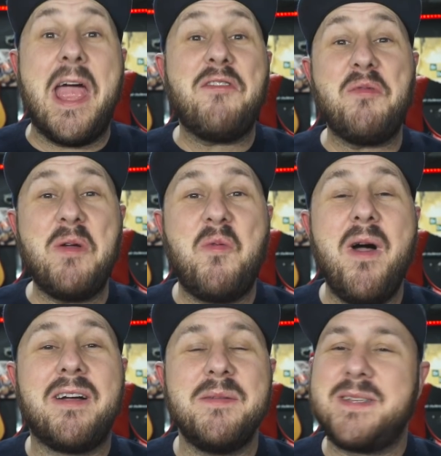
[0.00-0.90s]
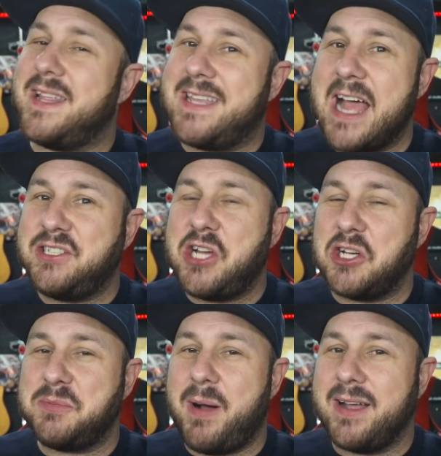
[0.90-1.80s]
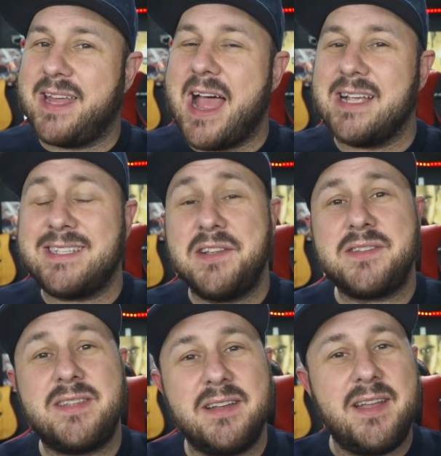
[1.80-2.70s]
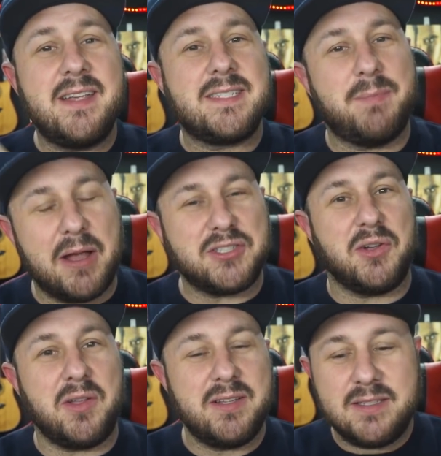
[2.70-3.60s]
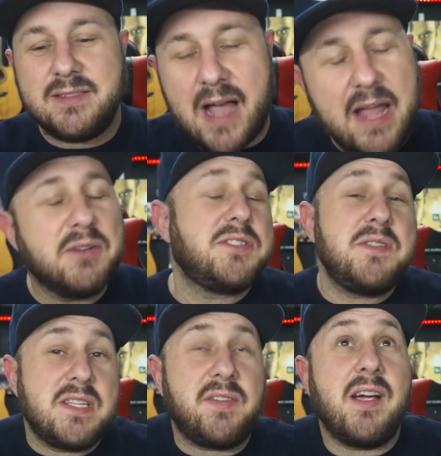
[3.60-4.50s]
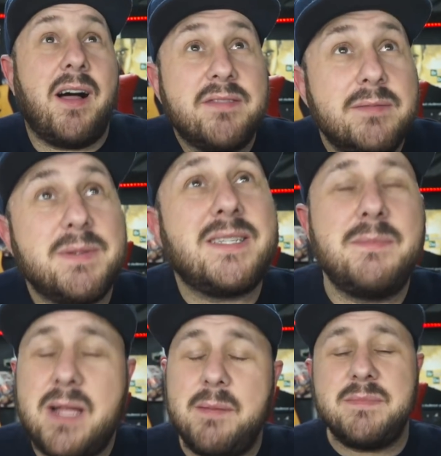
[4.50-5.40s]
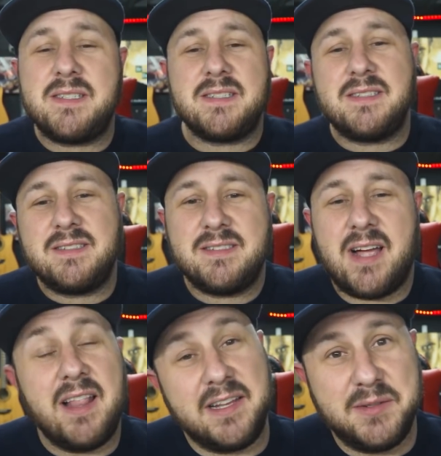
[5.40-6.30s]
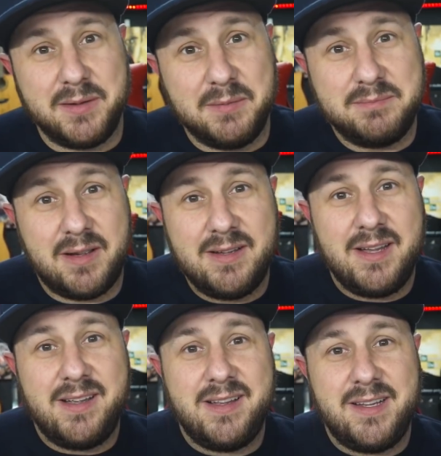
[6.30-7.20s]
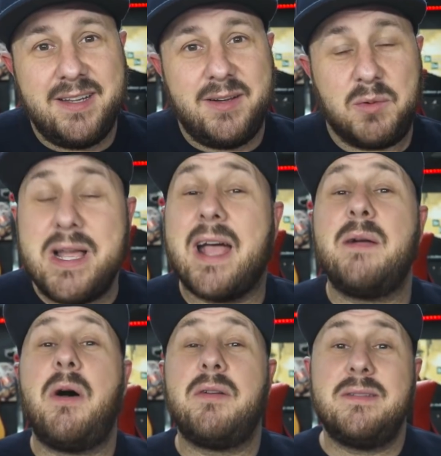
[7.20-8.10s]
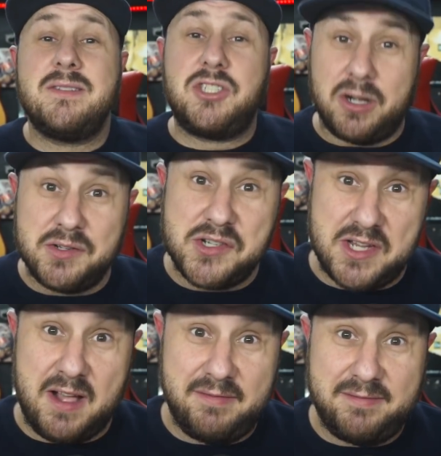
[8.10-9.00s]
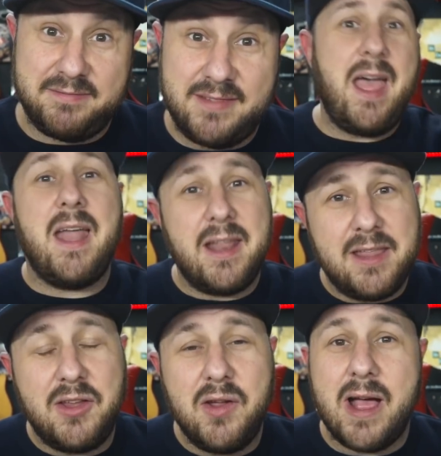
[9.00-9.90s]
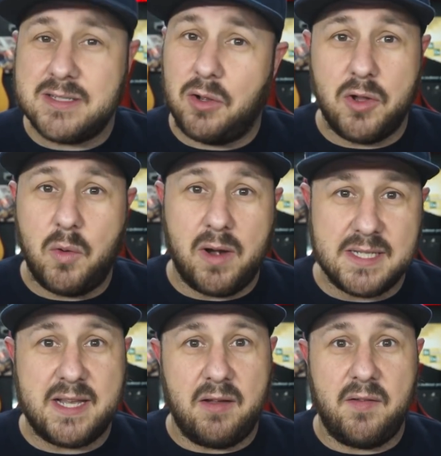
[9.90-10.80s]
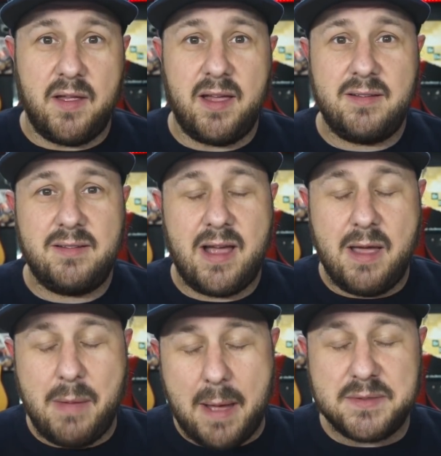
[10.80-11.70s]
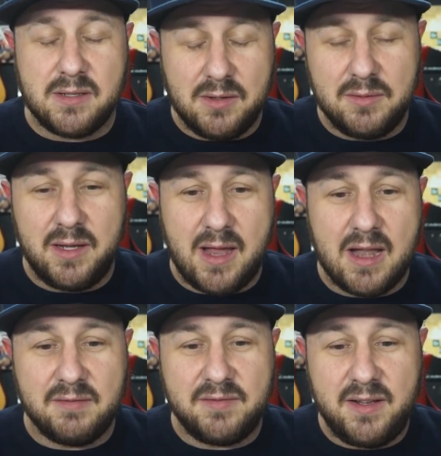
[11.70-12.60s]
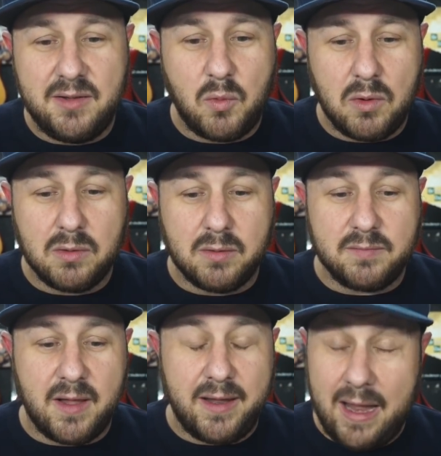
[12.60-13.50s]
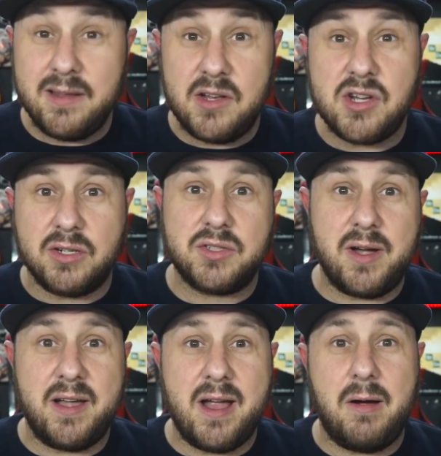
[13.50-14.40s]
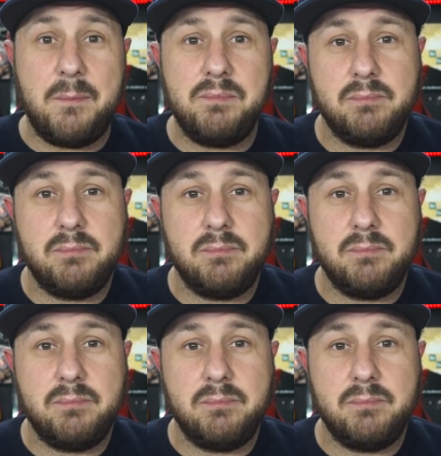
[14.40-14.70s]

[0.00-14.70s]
Hey everyone, welcome to the Dad Challenge Podcast Sunday Special. I don't do these very often, but sometimes I like doing them. We're talking about church stuff, and I think you guys all know where I stand on that. I'm absolutely kind of in the world of like anti church right now,